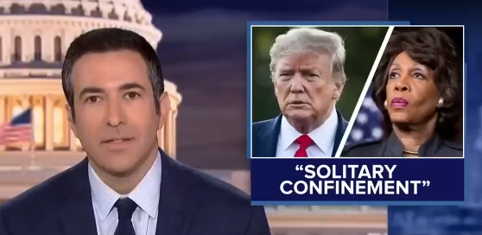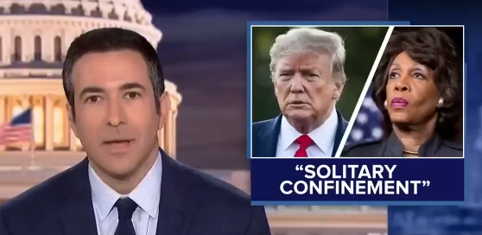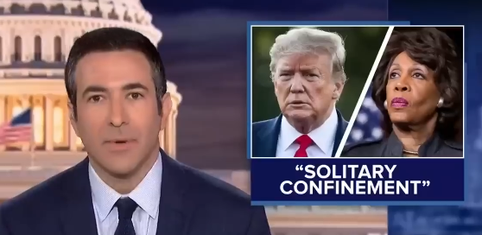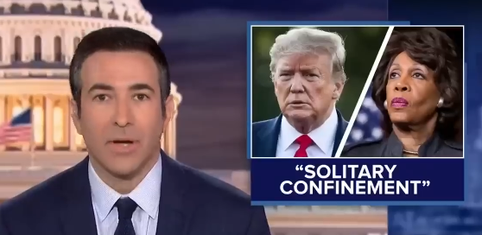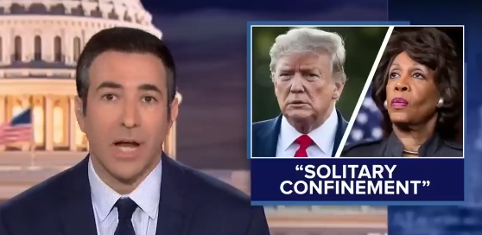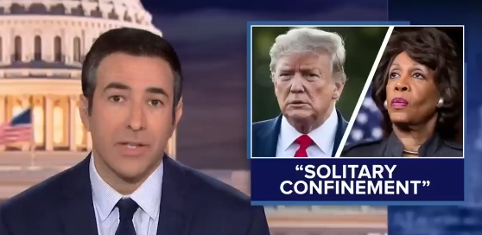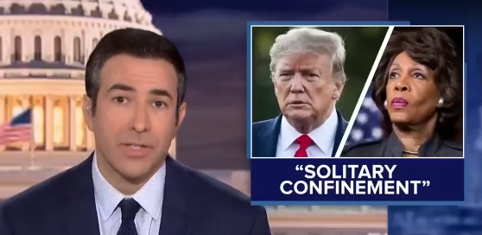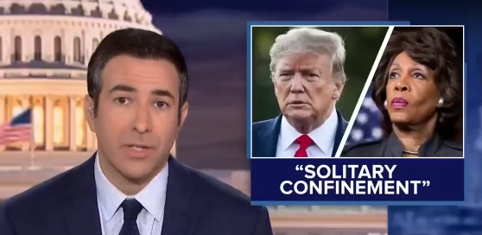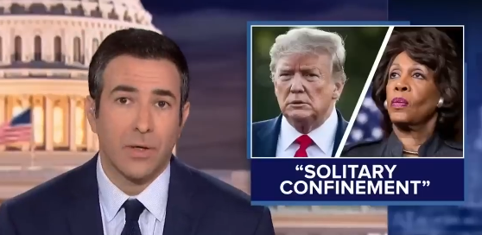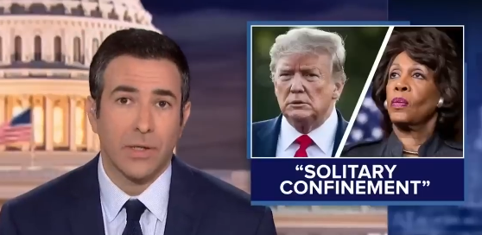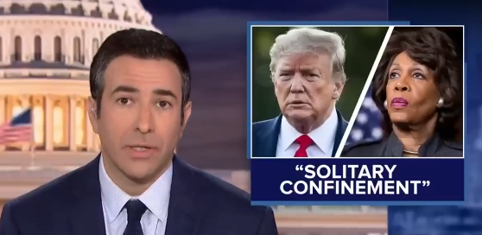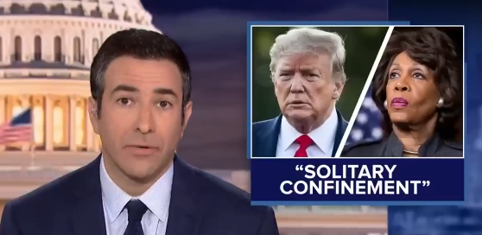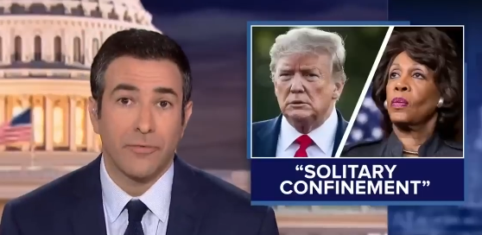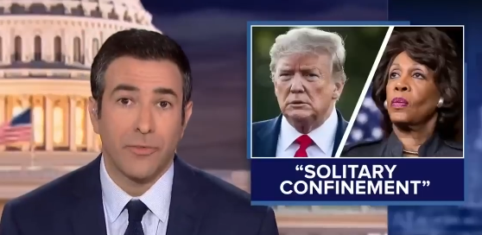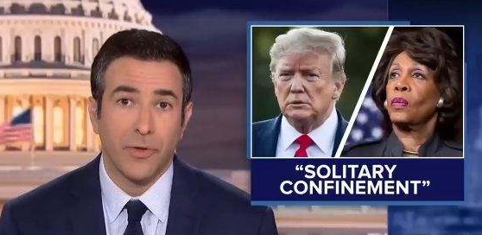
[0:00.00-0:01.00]
Speaker 1: Democrats are
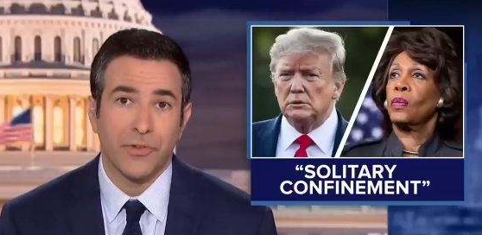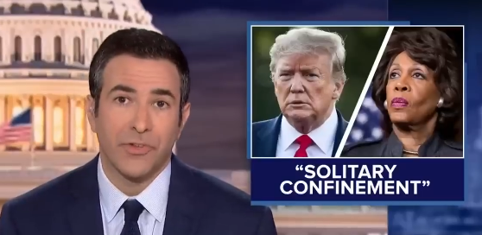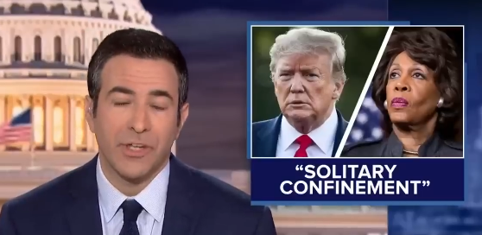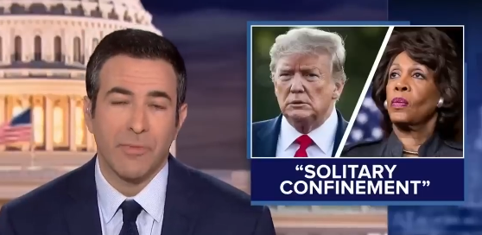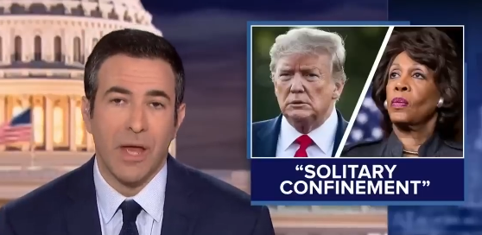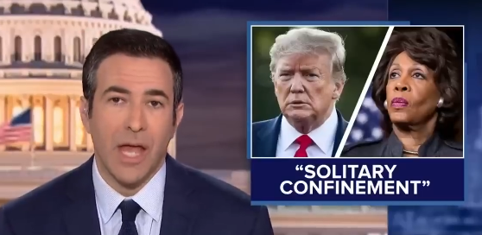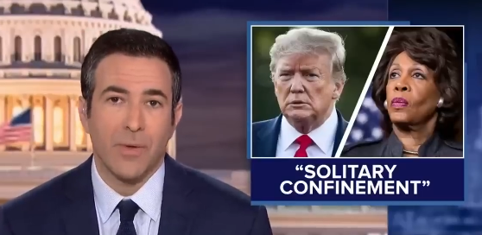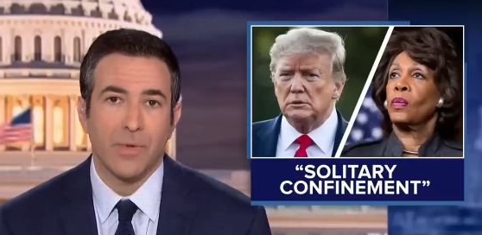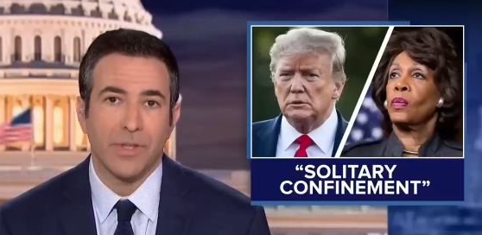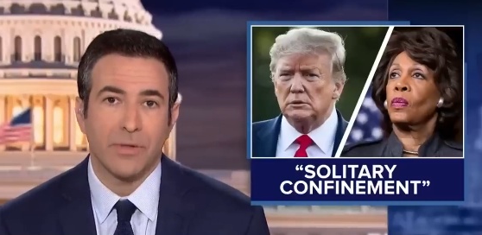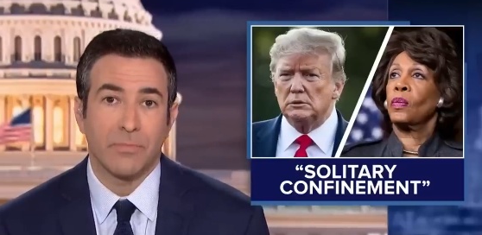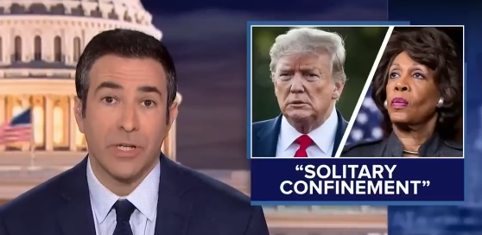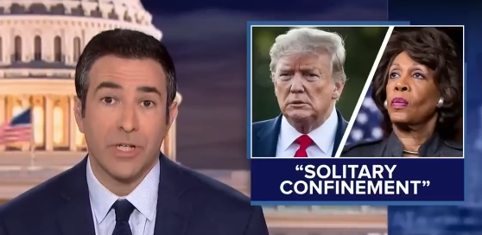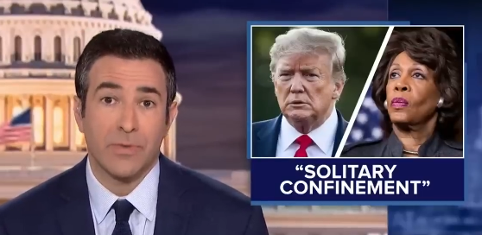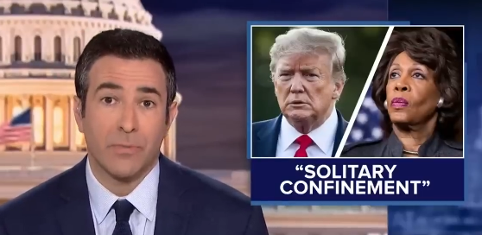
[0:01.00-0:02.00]
going full steam ahead with
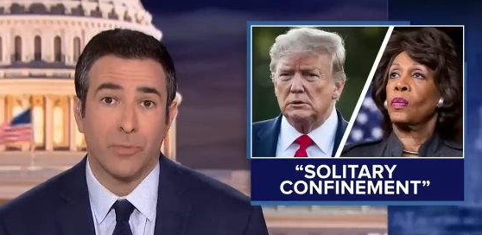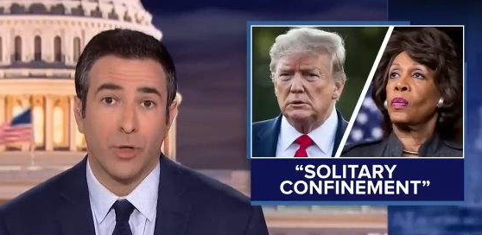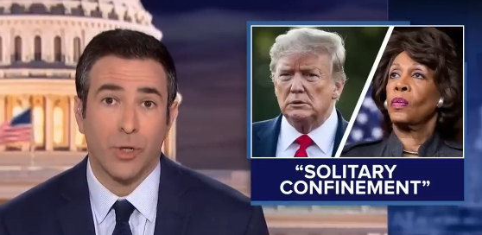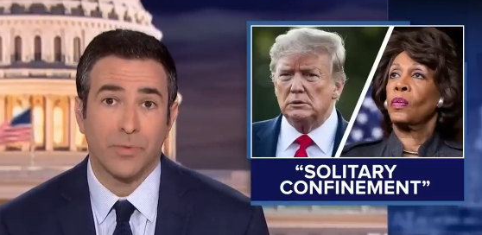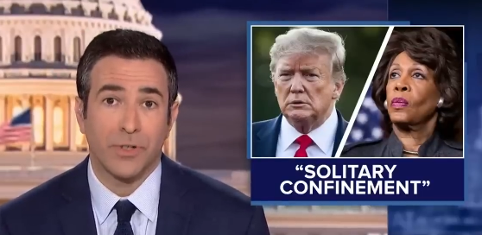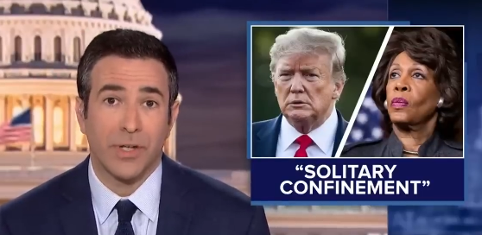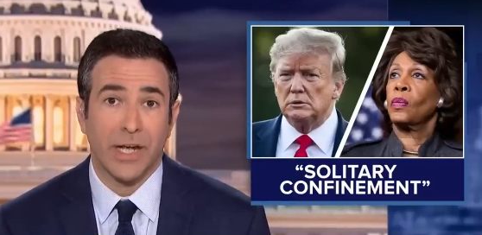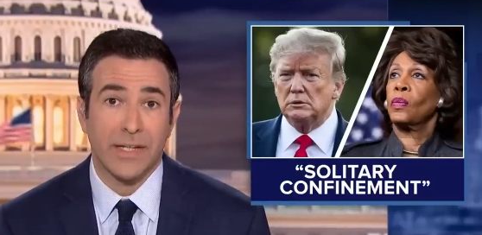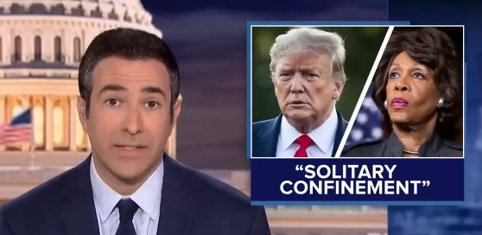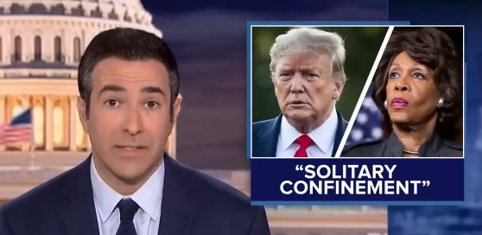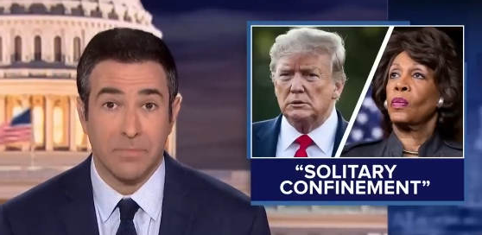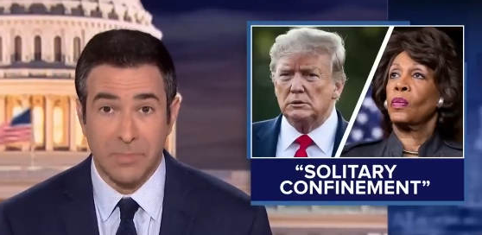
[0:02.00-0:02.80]
the impeachment probe tonight.